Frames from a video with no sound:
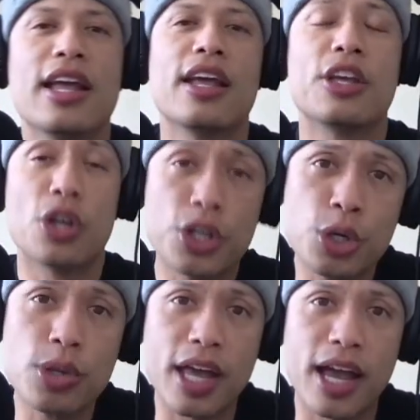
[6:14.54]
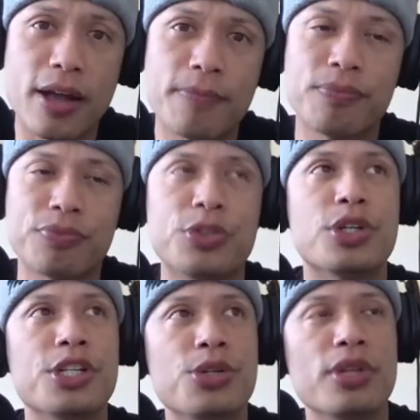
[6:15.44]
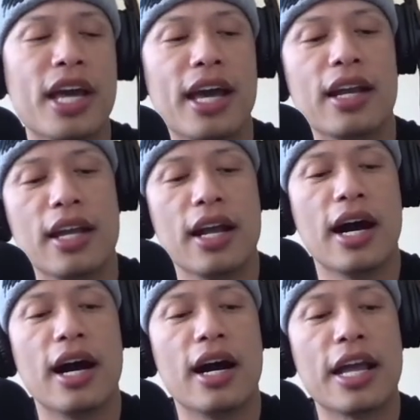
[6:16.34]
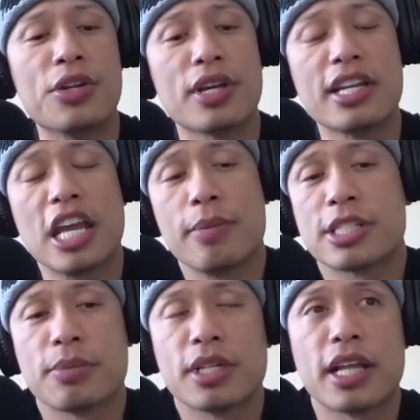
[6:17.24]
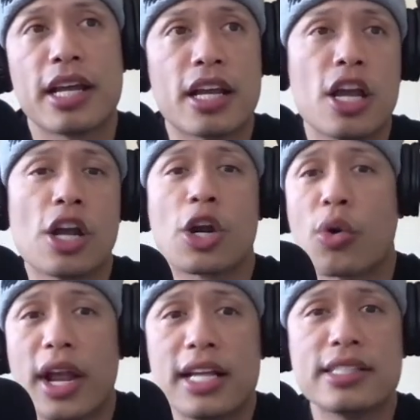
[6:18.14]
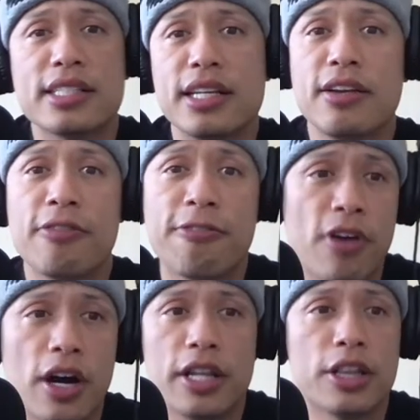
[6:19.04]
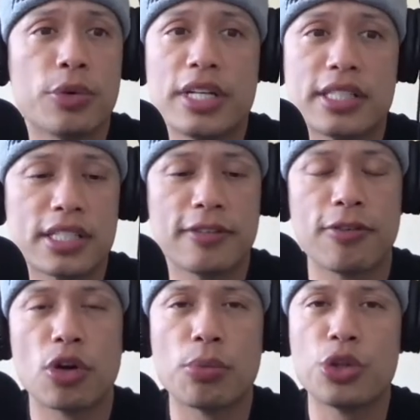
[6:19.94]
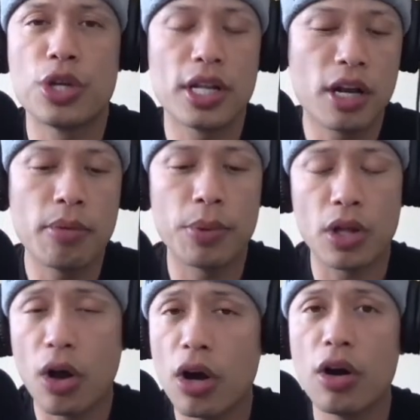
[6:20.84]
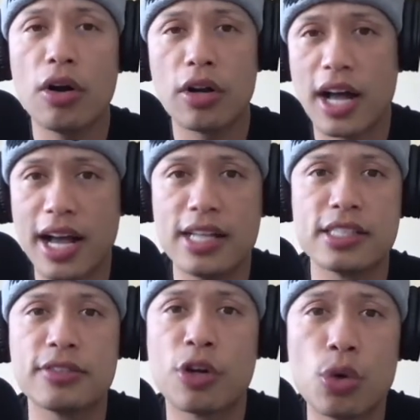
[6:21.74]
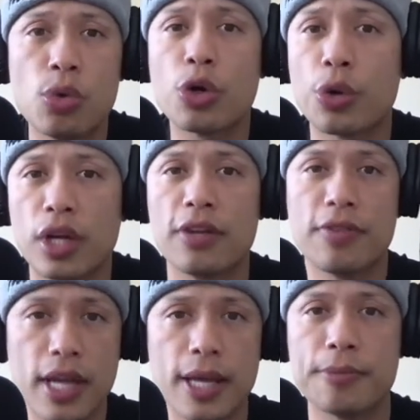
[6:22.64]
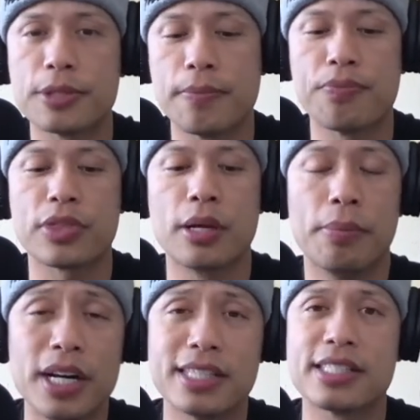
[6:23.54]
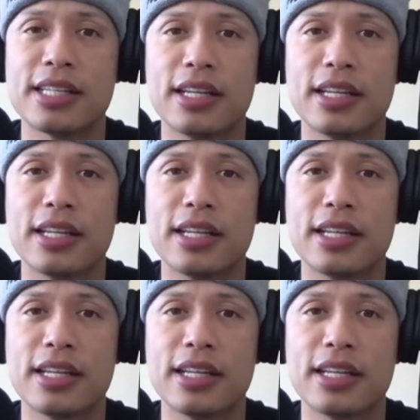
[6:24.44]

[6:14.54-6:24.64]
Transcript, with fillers: you could do that. You can do that. Uh, and you can name it something like crazy fun three sixty photo booth. You can come up with all kinds of cool creative names, but